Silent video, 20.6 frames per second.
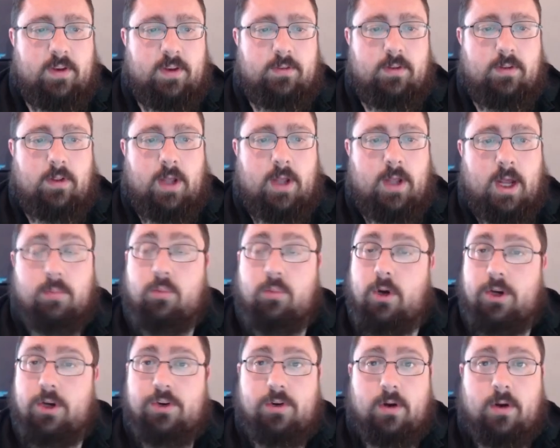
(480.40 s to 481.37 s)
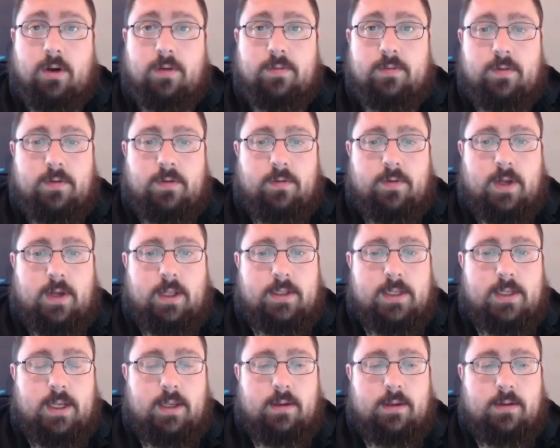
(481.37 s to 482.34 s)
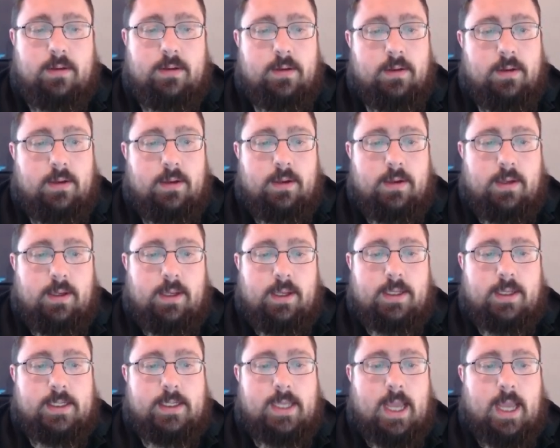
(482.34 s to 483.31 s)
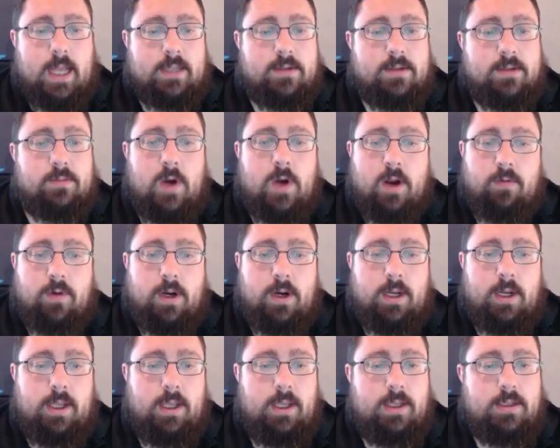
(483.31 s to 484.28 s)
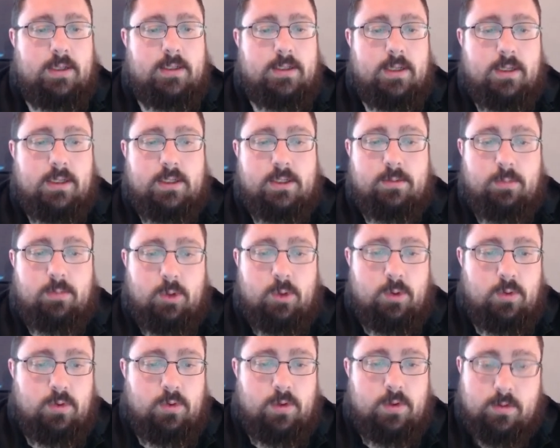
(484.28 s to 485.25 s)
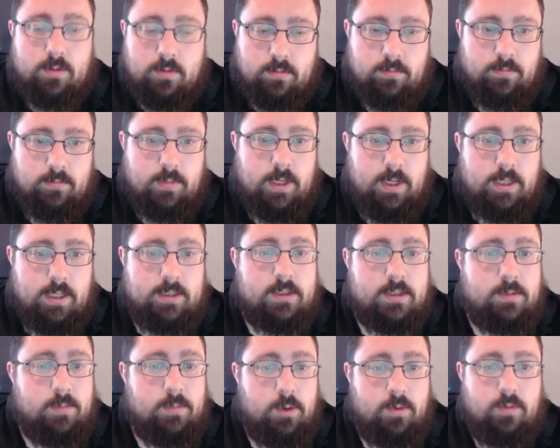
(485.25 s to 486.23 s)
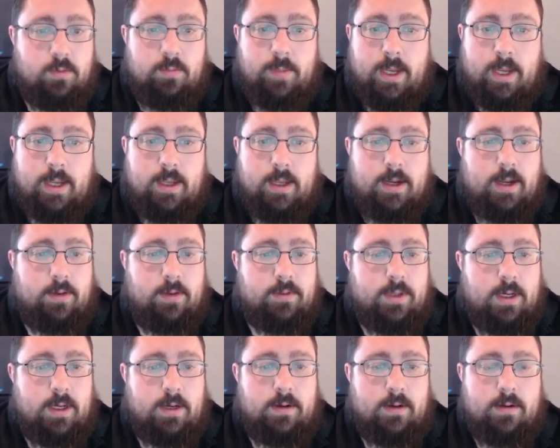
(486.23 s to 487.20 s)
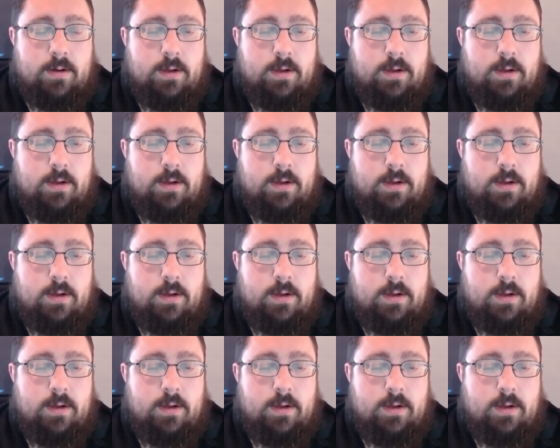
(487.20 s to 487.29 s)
a lot of pressure off of Devonte. He's got some route running. He's a smooth man out there.